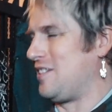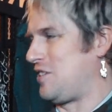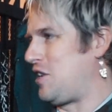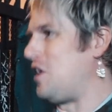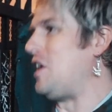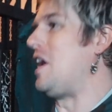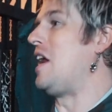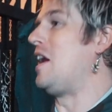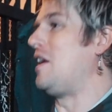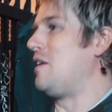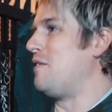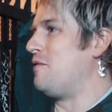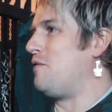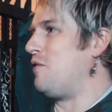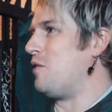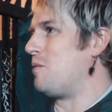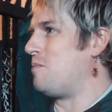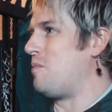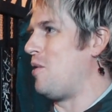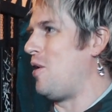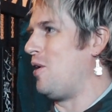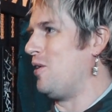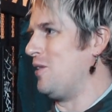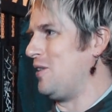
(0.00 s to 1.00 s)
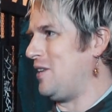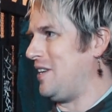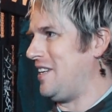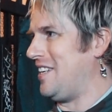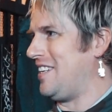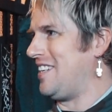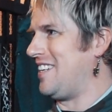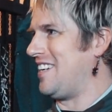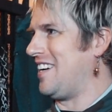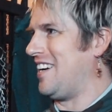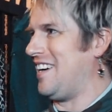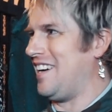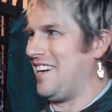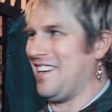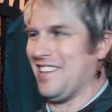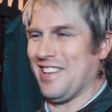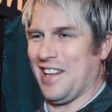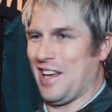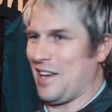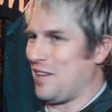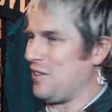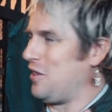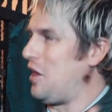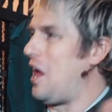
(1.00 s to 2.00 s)
Canadian Football League
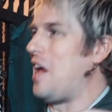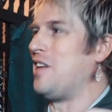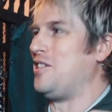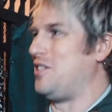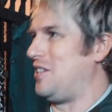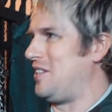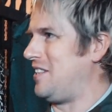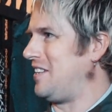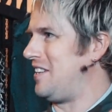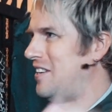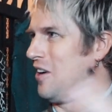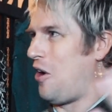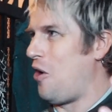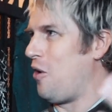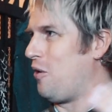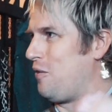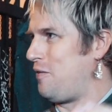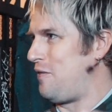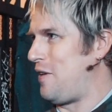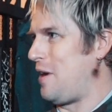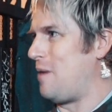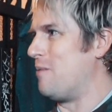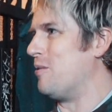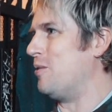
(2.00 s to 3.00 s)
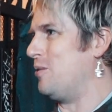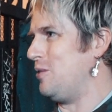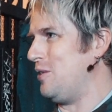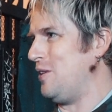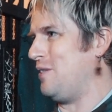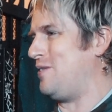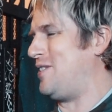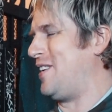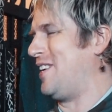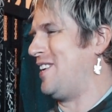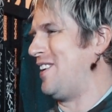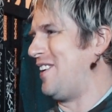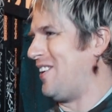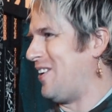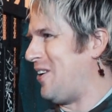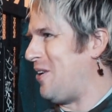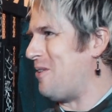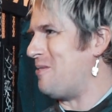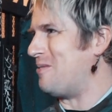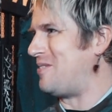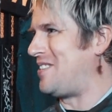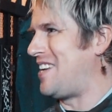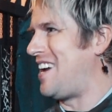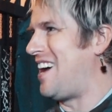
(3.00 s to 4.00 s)
like legend, or Hall of Famer who lives in our
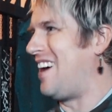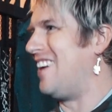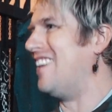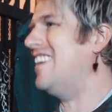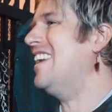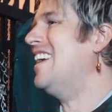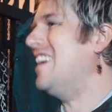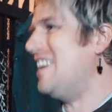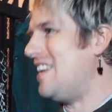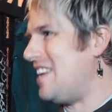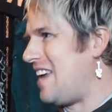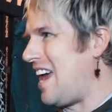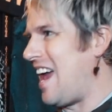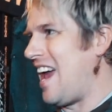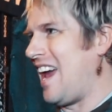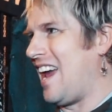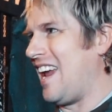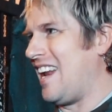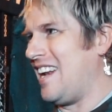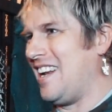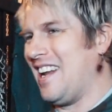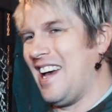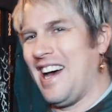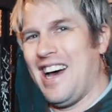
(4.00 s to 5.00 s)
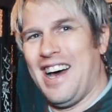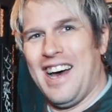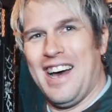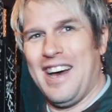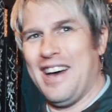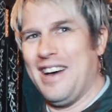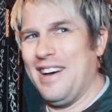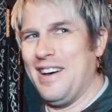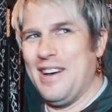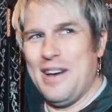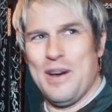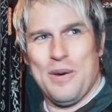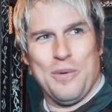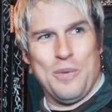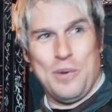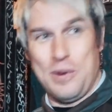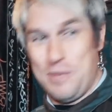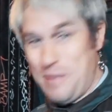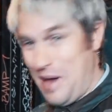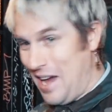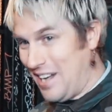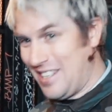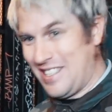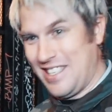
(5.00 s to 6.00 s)
hometown. And we
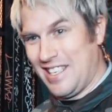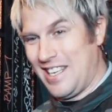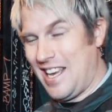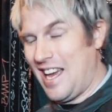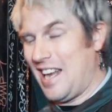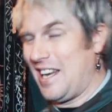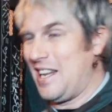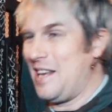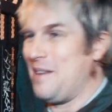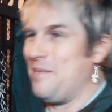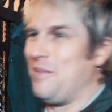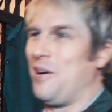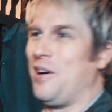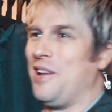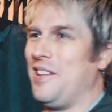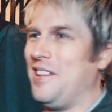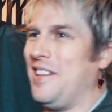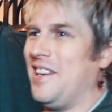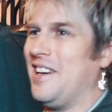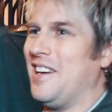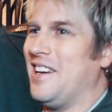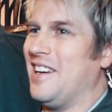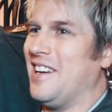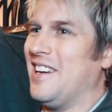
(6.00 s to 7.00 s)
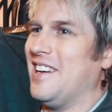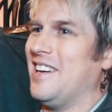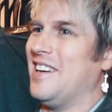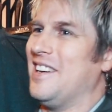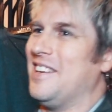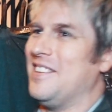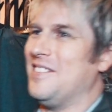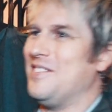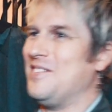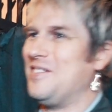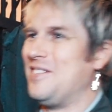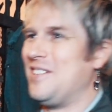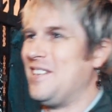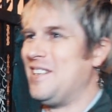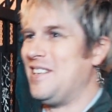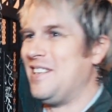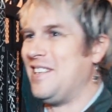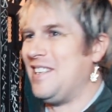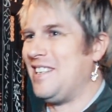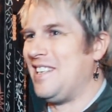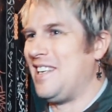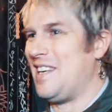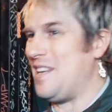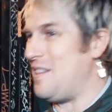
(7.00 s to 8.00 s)
managed to get him on
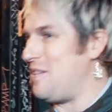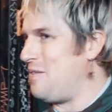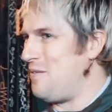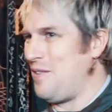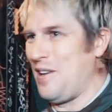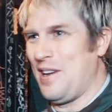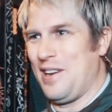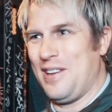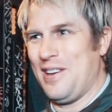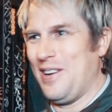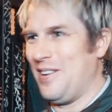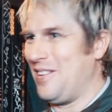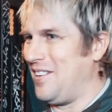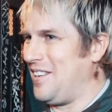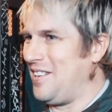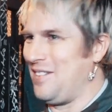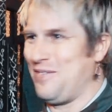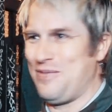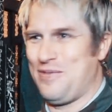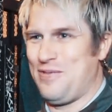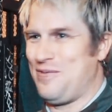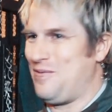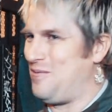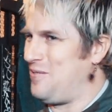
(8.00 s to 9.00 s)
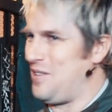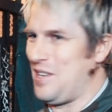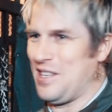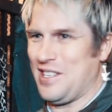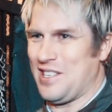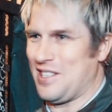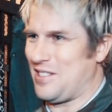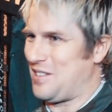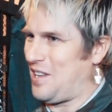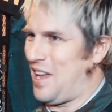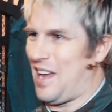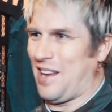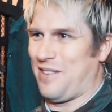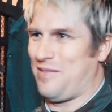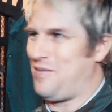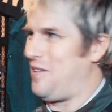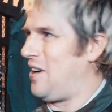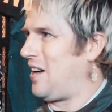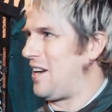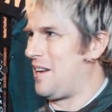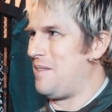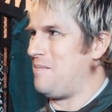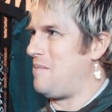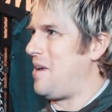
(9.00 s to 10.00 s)
in the video, and he just like
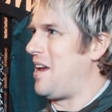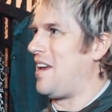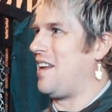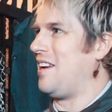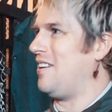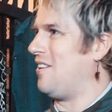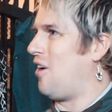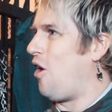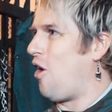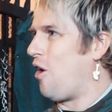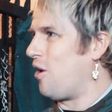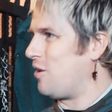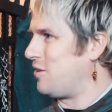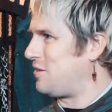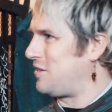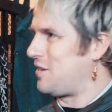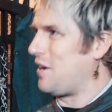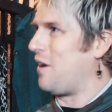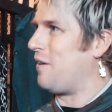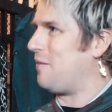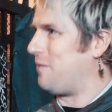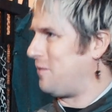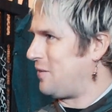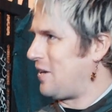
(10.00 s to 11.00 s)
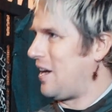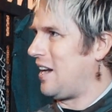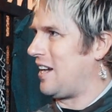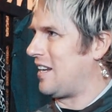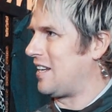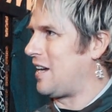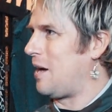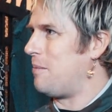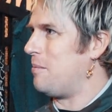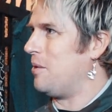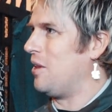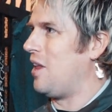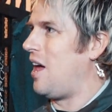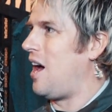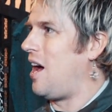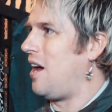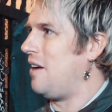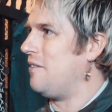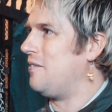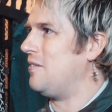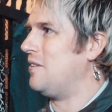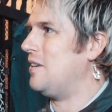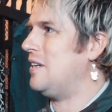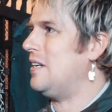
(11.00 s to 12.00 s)
fucking made our stuff kind of come
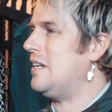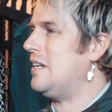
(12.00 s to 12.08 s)
alive.